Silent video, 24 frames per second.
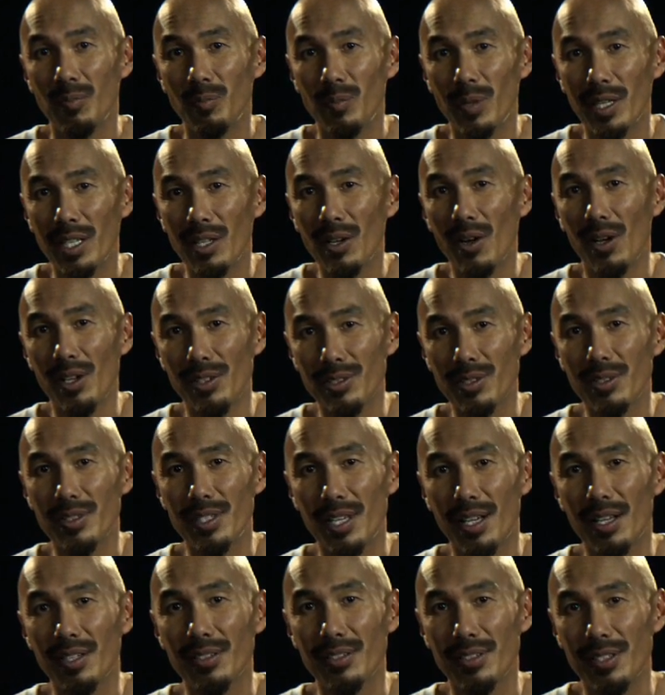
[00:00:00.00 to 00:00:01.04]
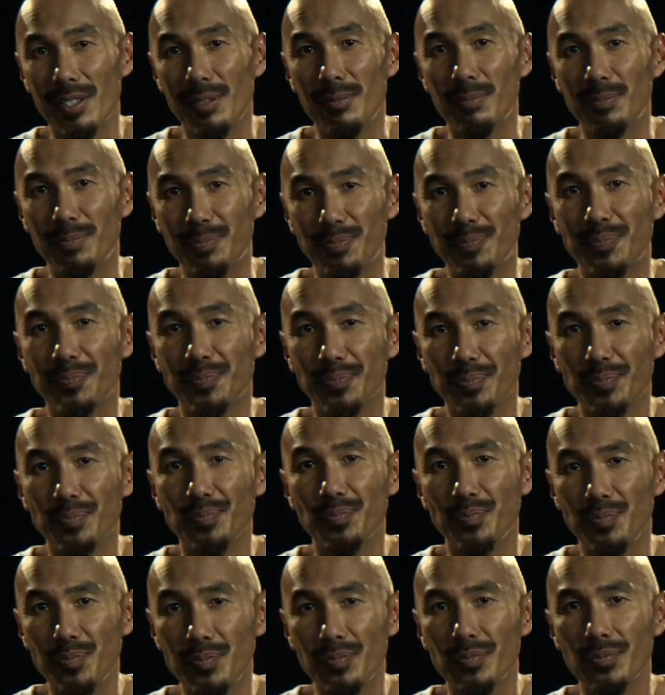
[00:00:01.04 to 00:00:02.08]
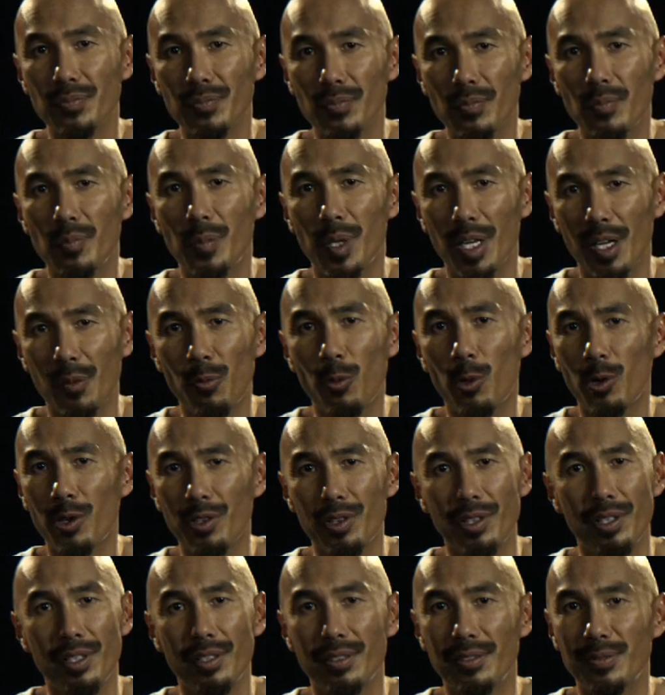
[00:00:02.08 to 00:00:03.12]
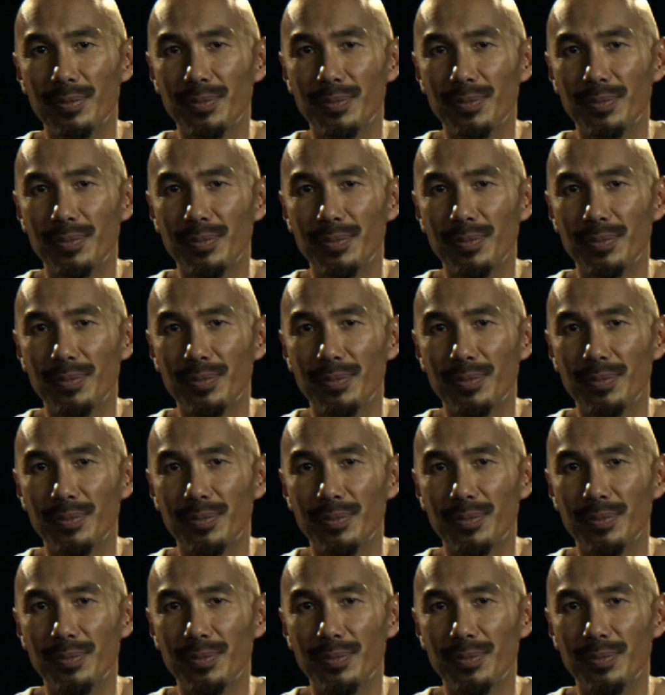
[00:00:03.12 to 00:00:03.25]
But he also tells them, but I'm worth it.